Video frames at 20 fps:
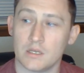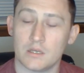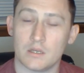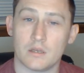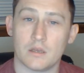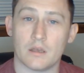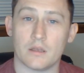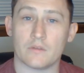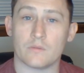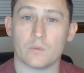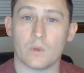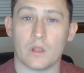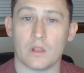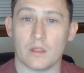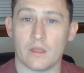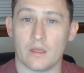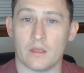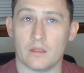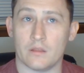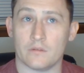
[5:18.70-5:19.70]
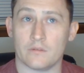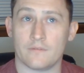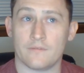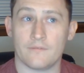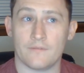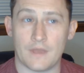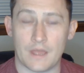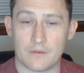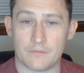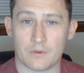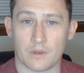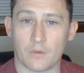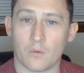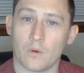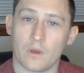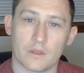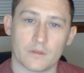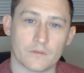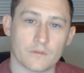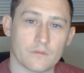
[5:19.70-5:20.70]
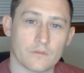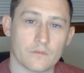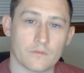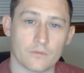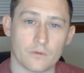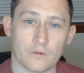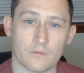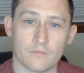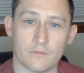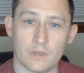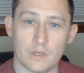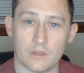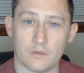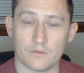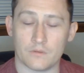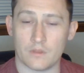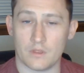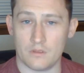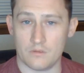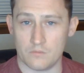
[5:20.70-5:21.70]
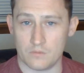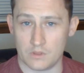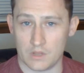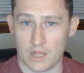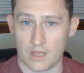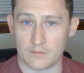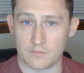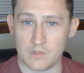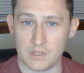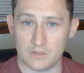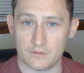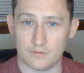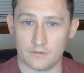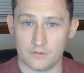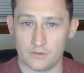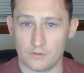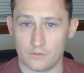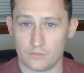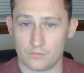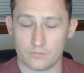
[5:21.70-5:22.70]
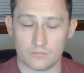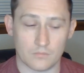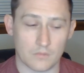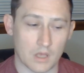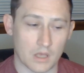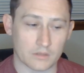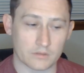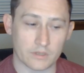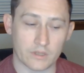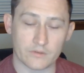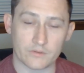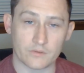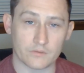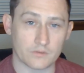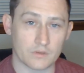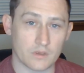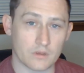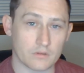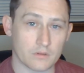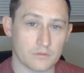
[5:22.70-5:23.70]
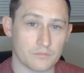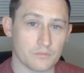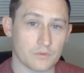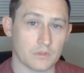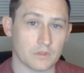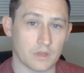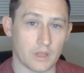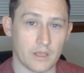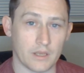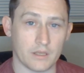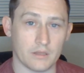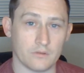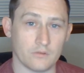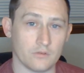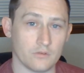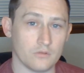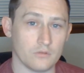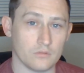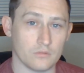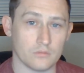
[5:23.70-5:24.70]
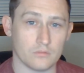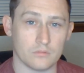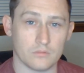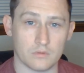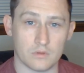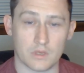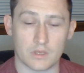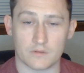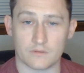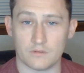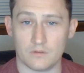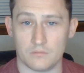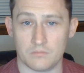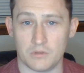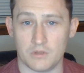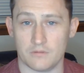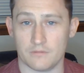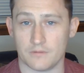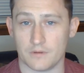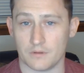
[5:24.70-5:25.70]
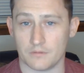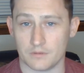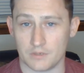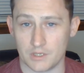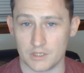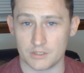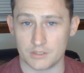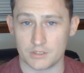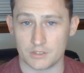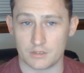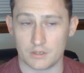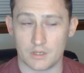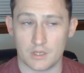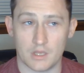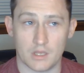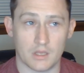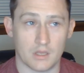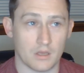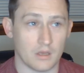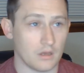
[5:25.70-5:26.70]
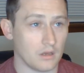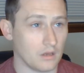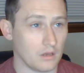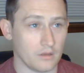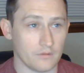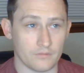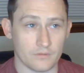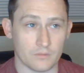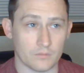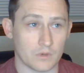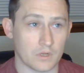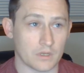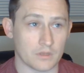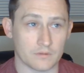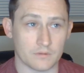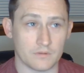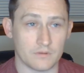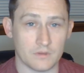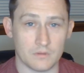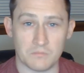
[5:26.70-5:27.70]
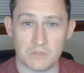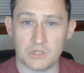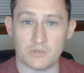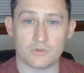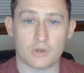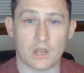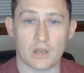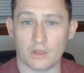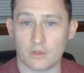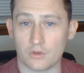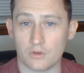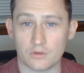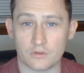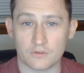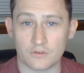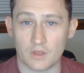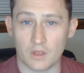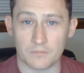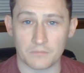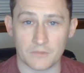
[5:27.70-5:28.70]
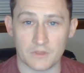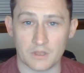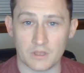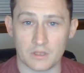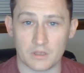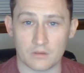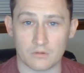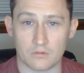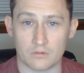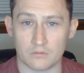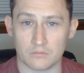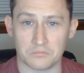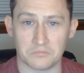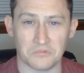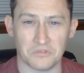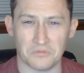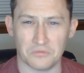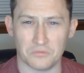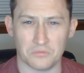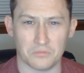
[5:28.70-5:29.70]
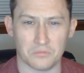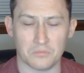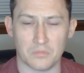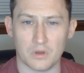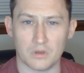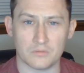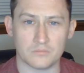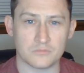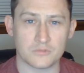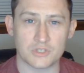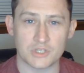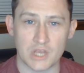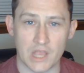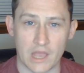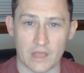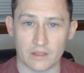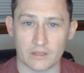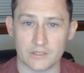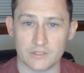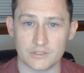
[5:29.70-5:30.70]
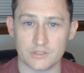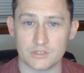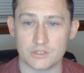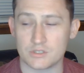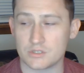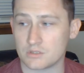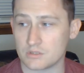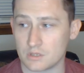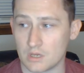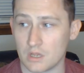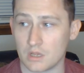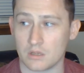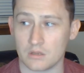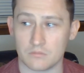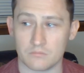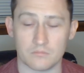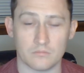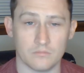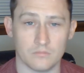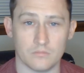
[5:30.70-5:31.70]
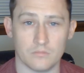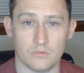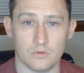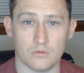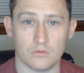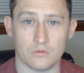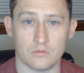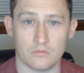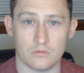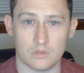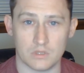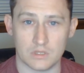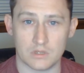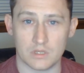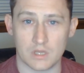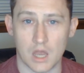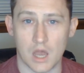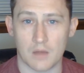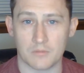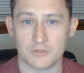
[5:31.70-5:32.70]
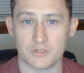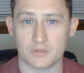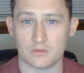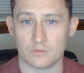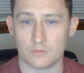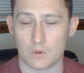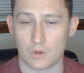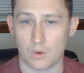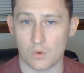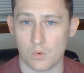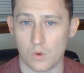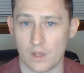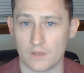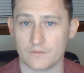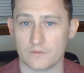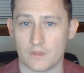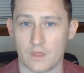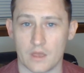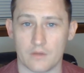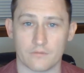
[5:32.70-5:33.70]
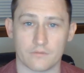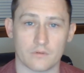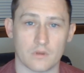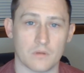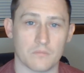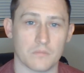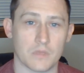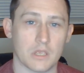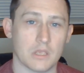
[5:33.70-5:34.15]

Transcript: as well as fan requests for videos that you would like me to do, not necessarily related to the SCP Foundation. Uh, if you want to see me try to cook something or do a challenge, um, you get the option to request that from me.